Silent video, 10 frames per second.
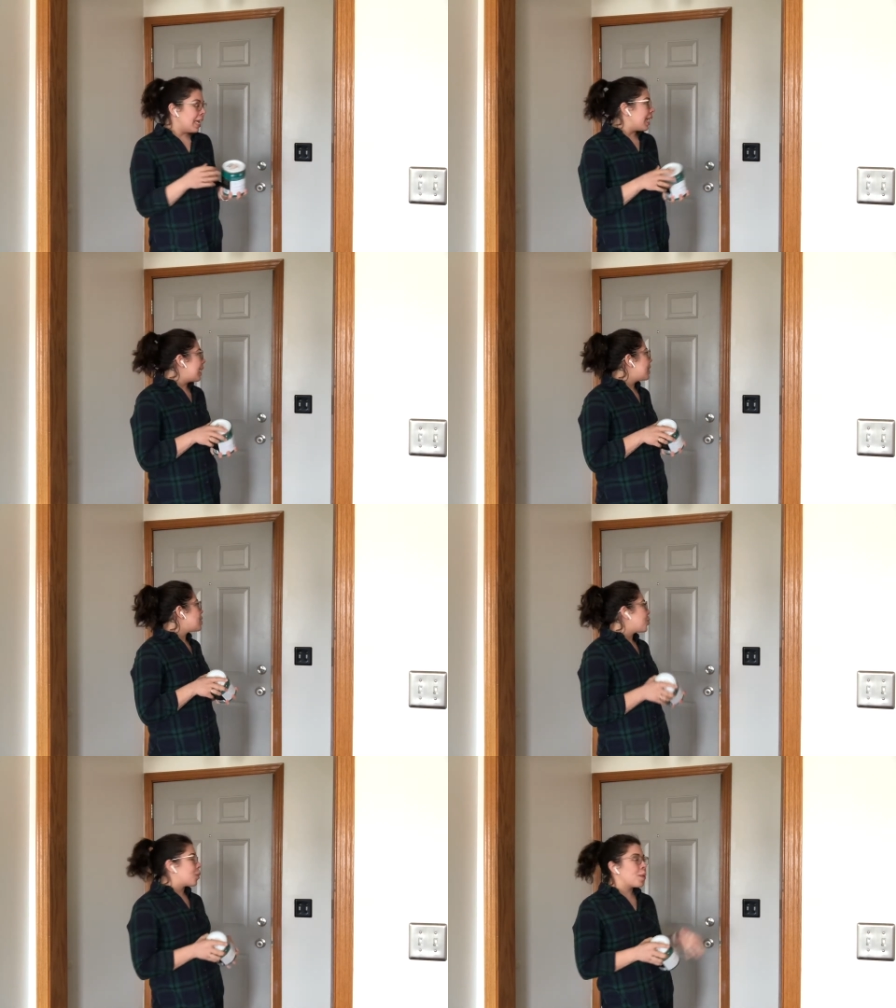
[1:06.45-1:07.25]
is
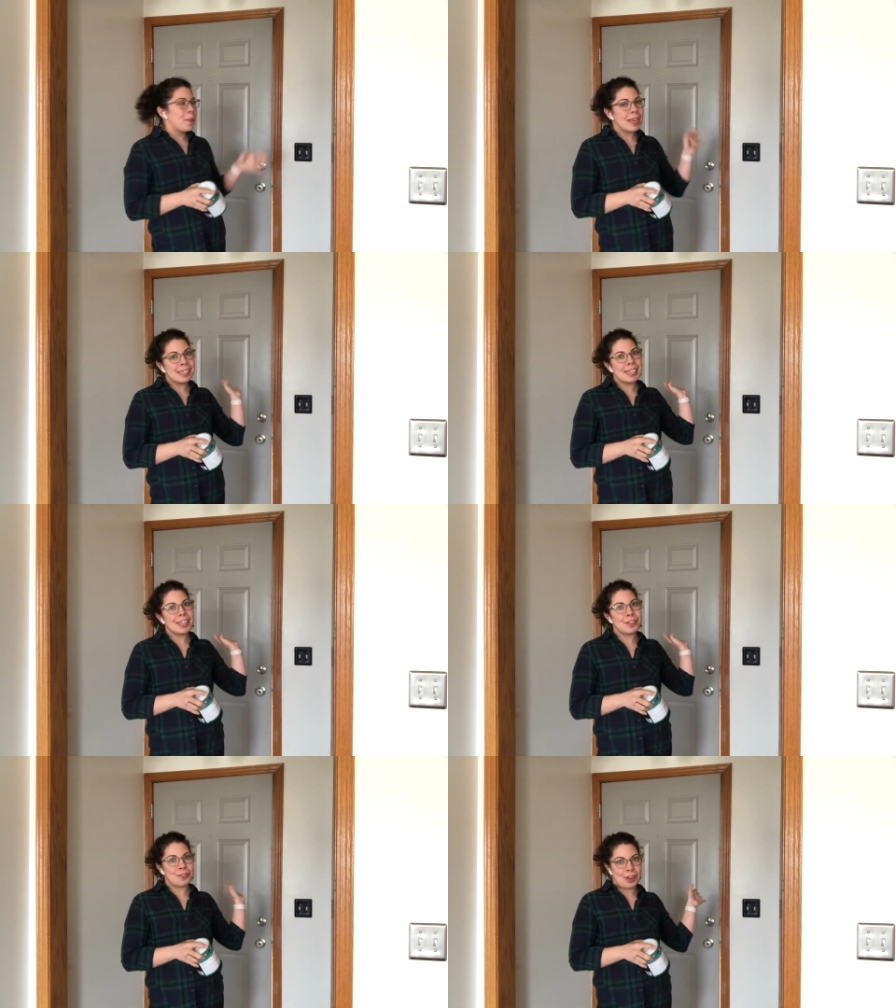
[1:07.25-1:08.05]
repainting
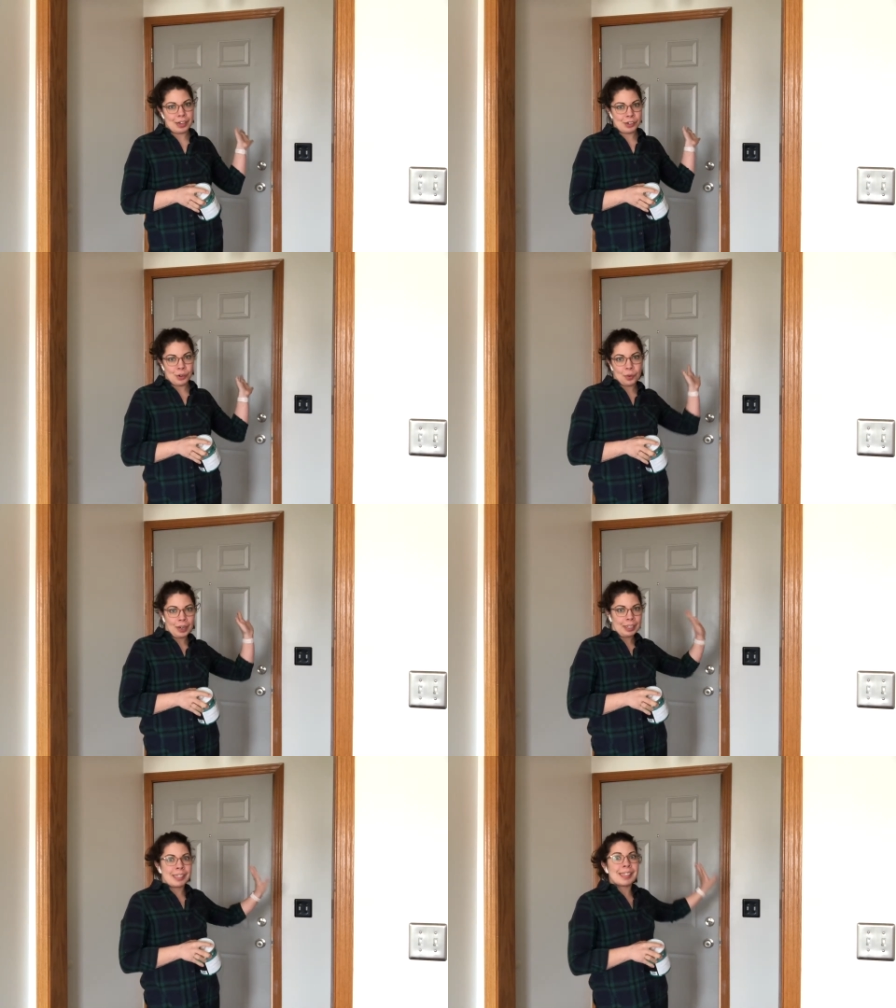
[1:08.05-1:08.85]
the front door,
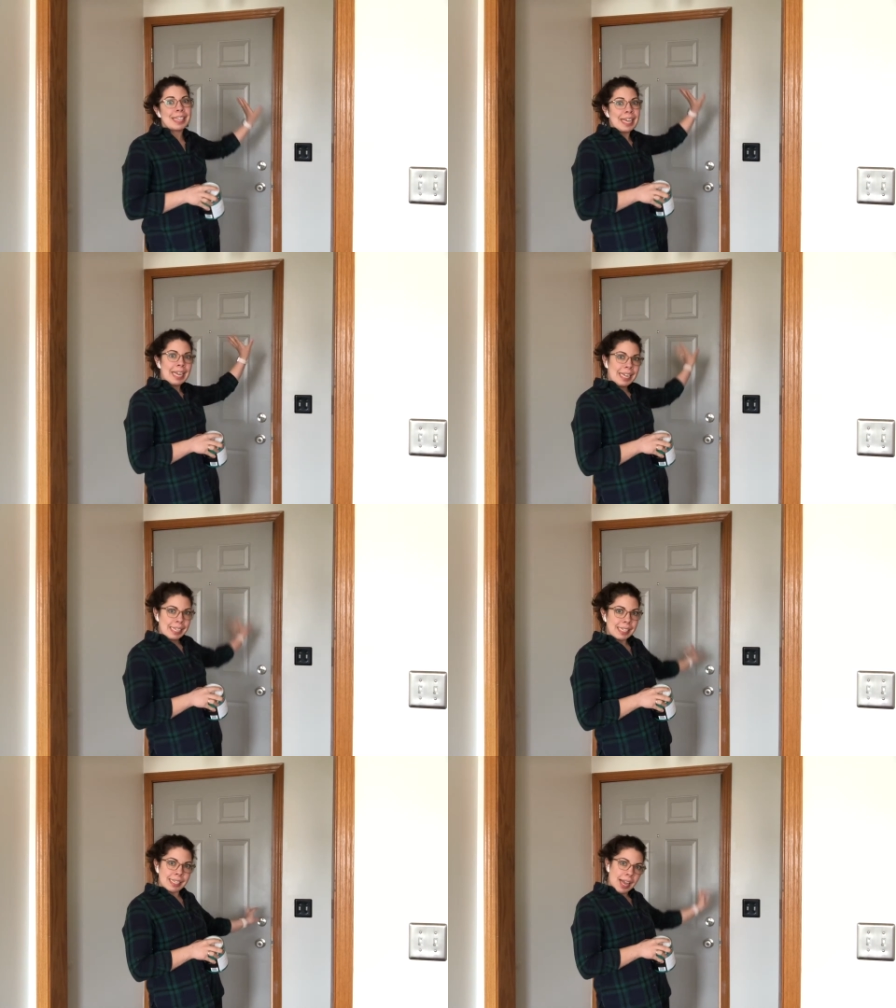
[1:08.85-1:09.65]
at least the
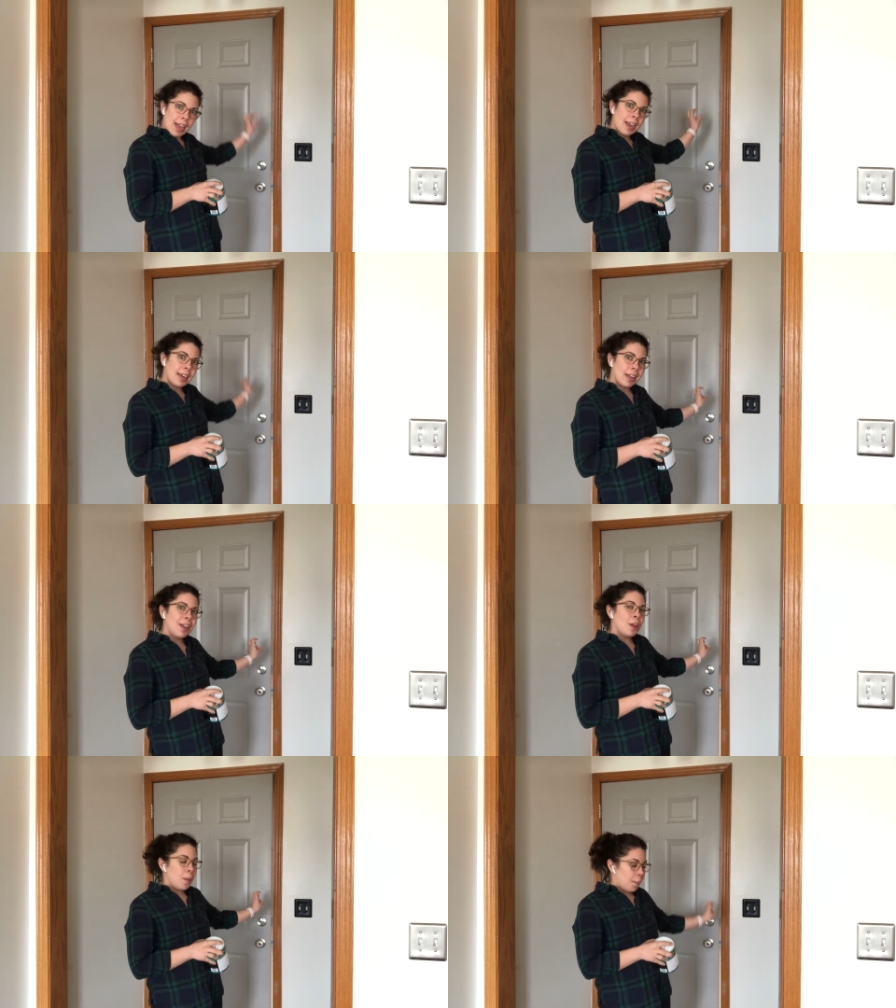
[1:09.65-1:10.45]
inside
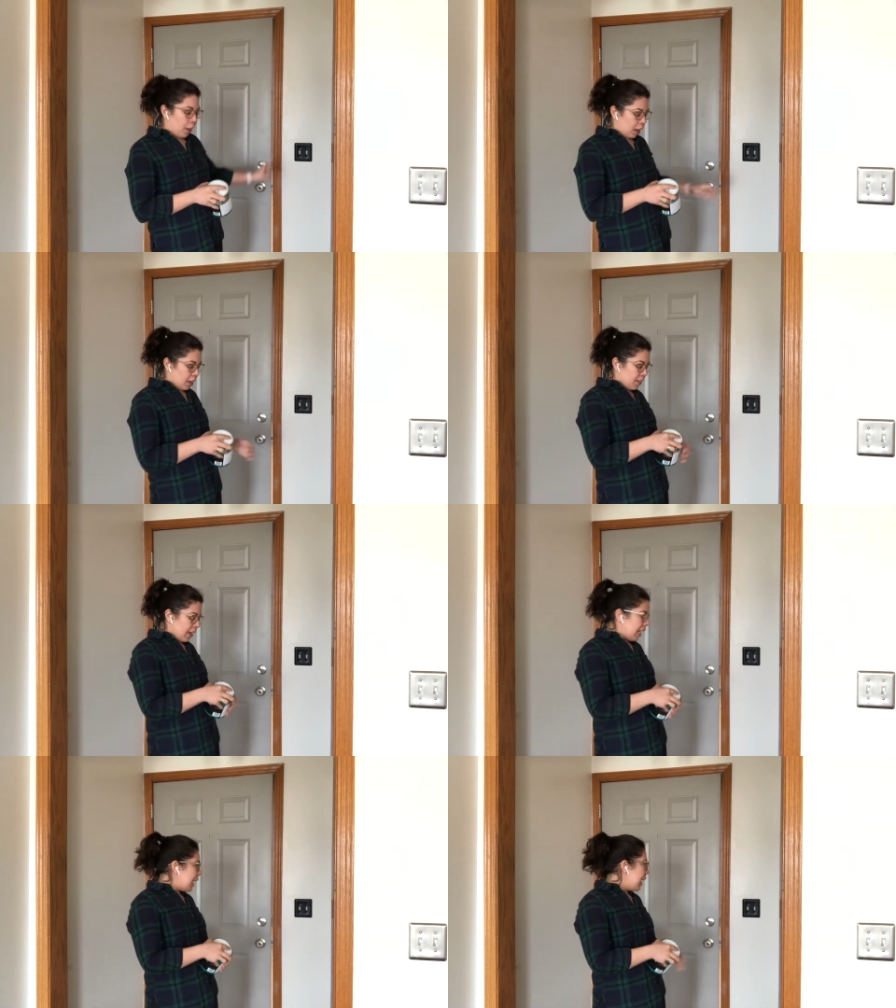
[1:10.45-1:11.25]
part of
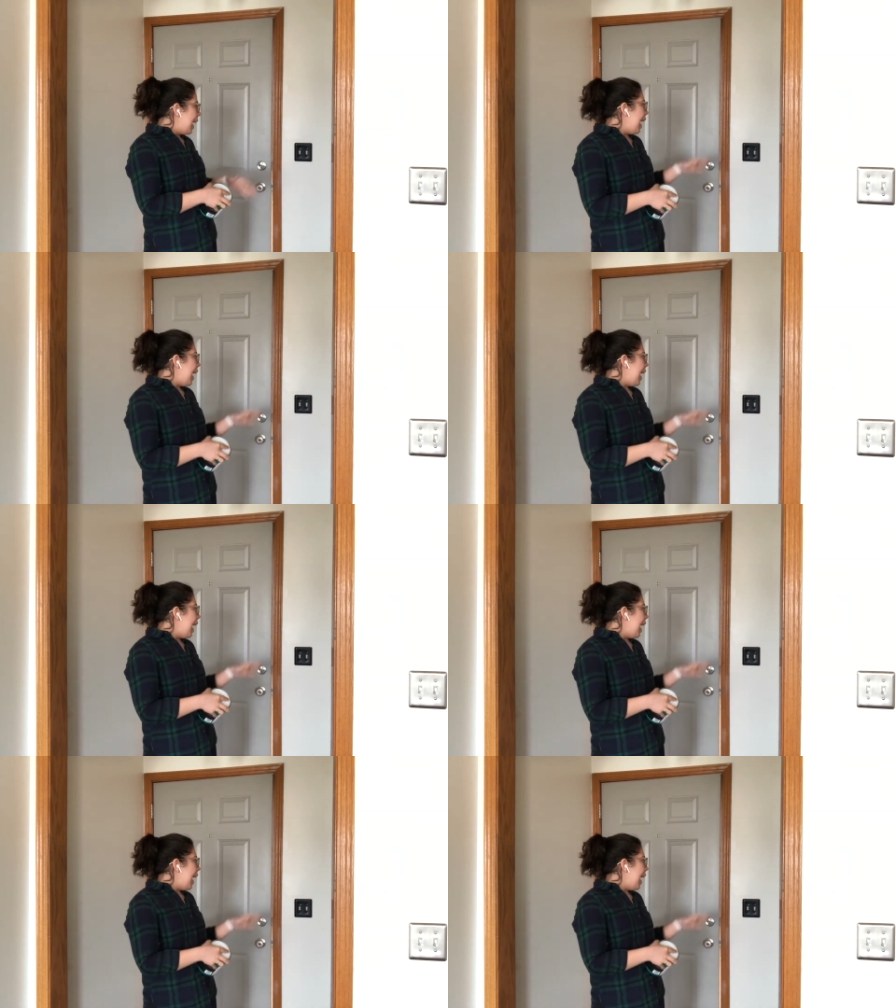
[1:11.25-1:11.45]
it.